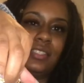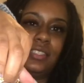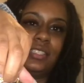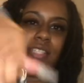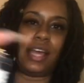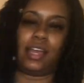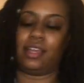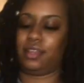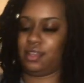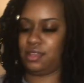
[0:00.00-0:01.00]
on the
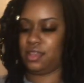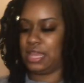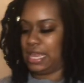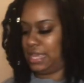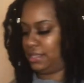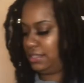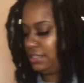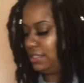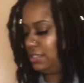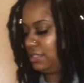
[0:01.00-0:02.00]
side. And this
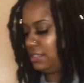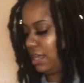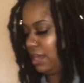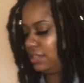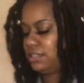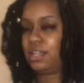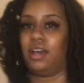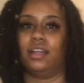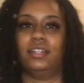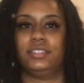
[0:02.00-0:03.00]
is a size
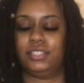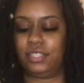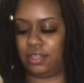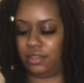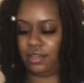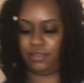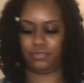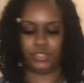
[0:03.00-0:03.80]
large. I know that for